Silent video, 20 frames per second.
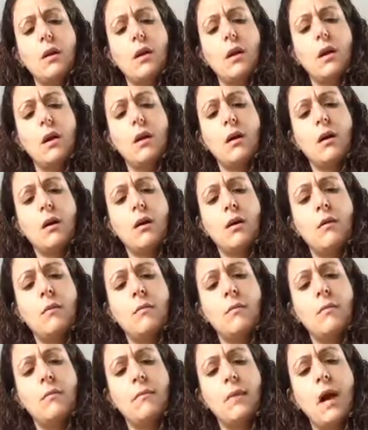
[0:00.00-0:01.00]

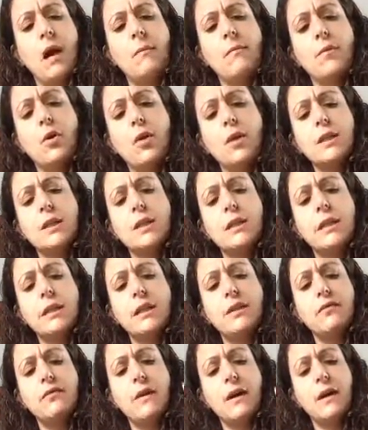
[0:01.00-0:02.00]
I'm going to
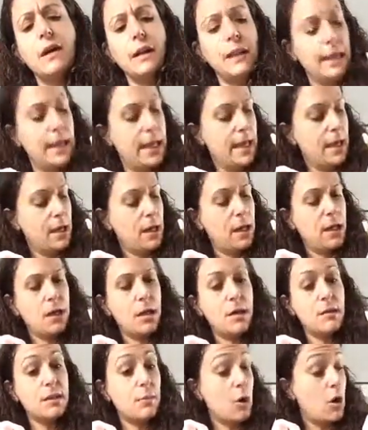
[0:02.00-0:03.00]
leave a link.
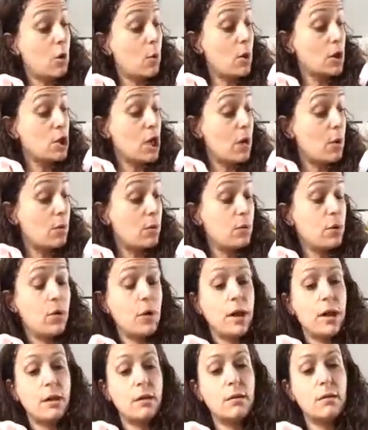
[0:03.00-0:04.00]
Tamara, watch out your
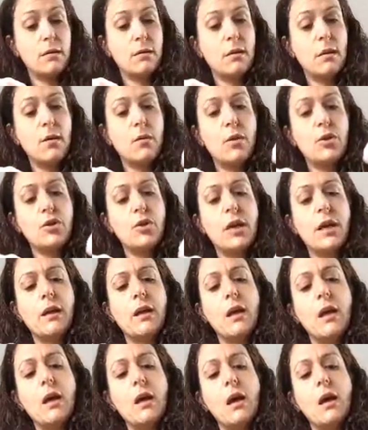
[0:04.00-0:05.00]
hand. Watch your hand.
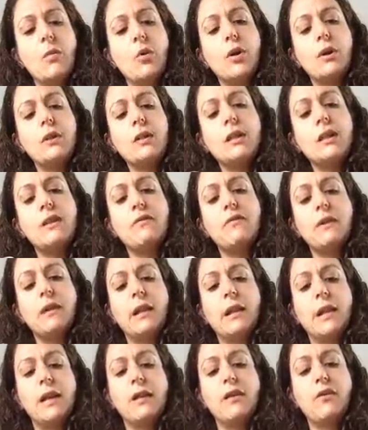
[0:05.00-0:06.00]
I'm going to leave a
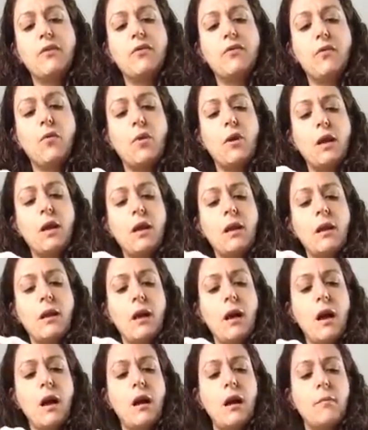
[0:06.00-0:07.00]
link for it,
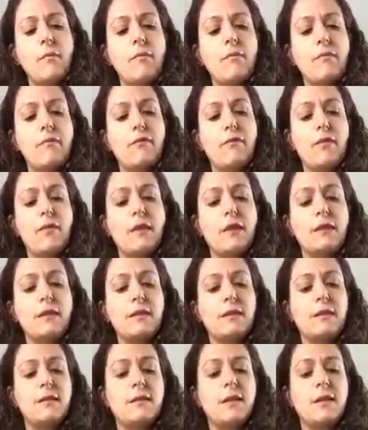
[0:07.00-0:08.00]
for
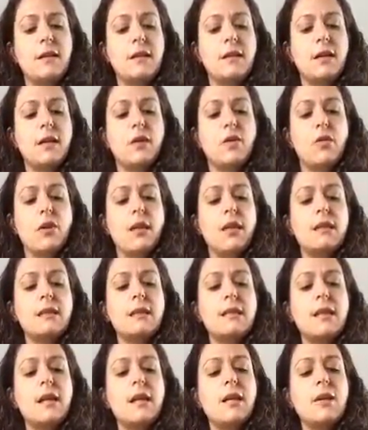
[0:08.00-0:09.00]
the ingredients
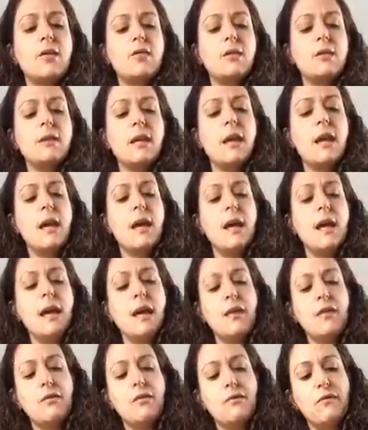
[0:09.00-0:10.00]
that I use
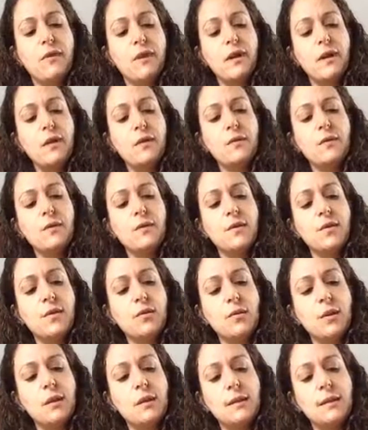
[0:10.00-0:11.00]
in the video, so
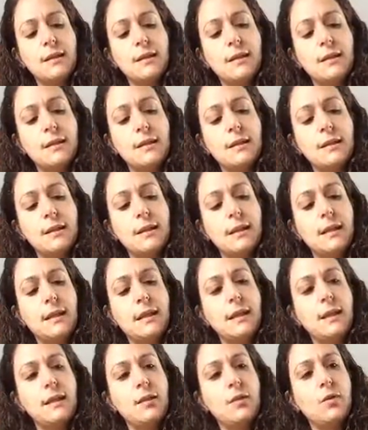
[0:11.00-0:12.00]
you can
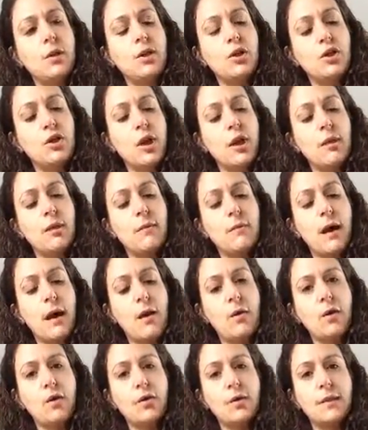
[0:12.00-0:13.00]
see, you can check them
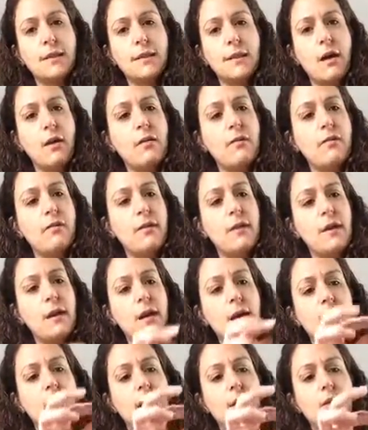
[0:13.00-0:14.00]
out yourself.
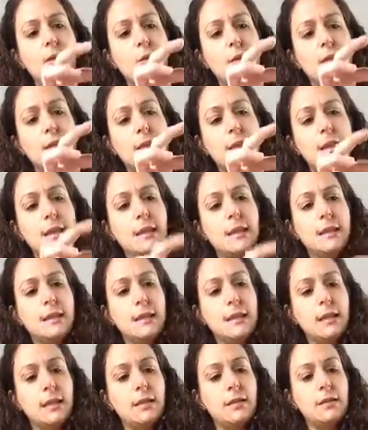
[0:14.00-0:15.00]
As you can see, this is
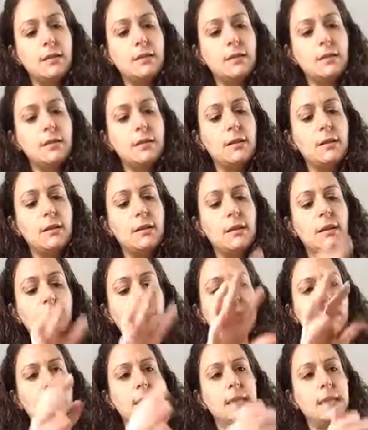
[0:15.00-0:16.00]
it's a little
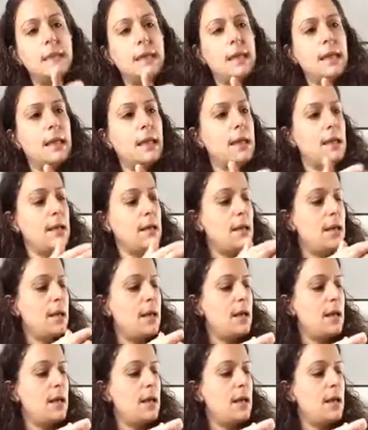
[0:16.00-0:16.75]
bit sticky.